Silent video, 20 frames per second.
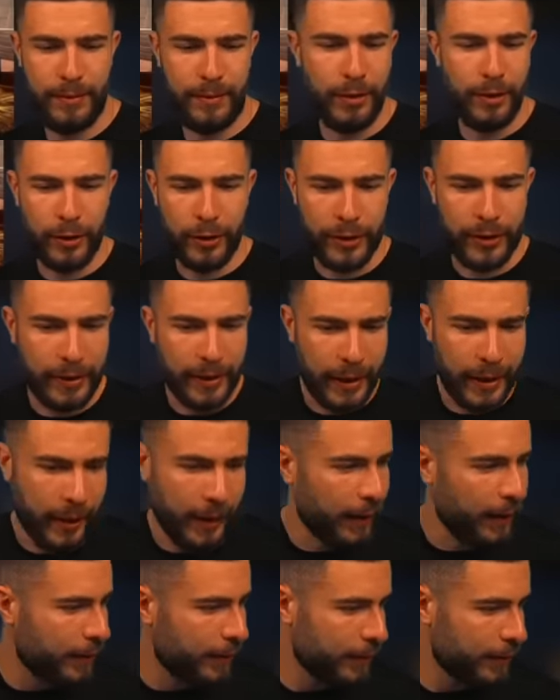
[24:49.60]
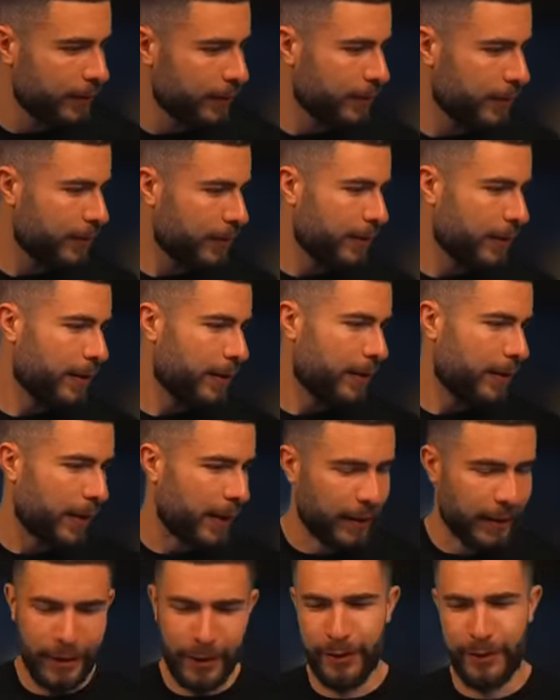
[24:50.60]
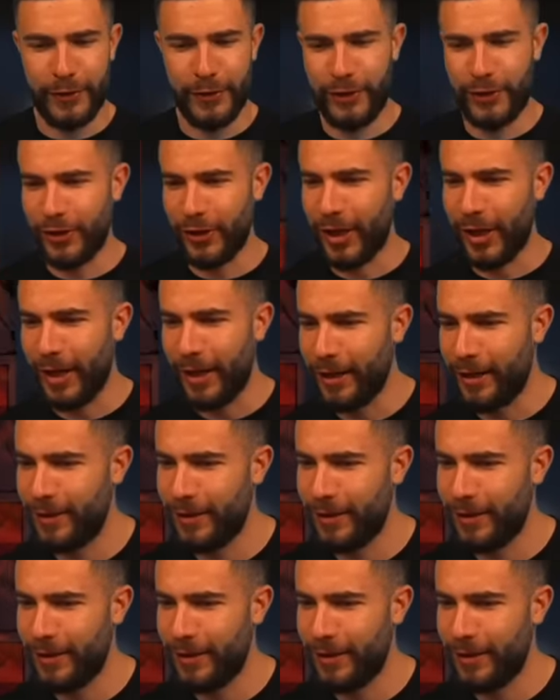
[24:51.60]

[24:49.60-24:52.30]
On the day. That covers today.